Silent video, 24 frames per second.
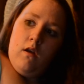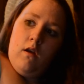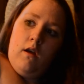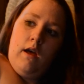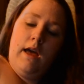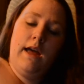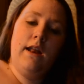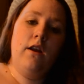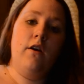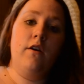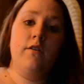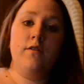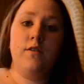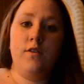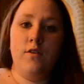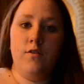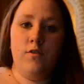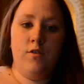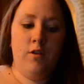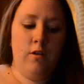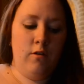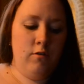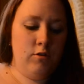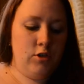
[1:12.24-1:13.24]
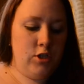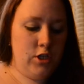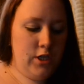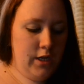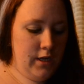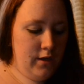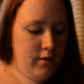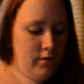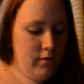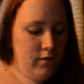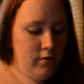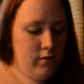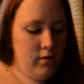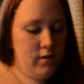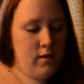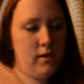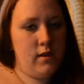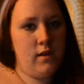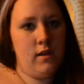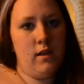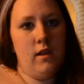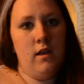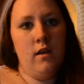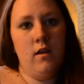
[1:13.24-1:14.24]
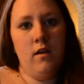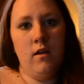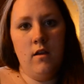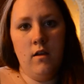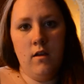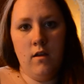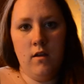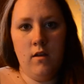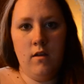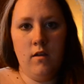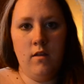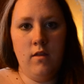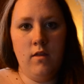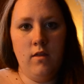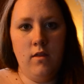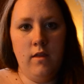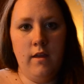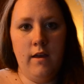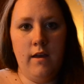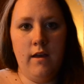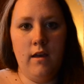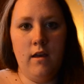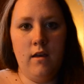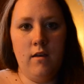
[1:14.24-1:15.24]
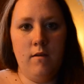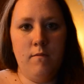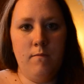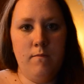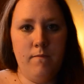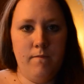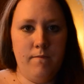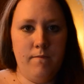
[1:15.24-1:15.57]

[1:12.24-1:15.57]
and also 2 shields. The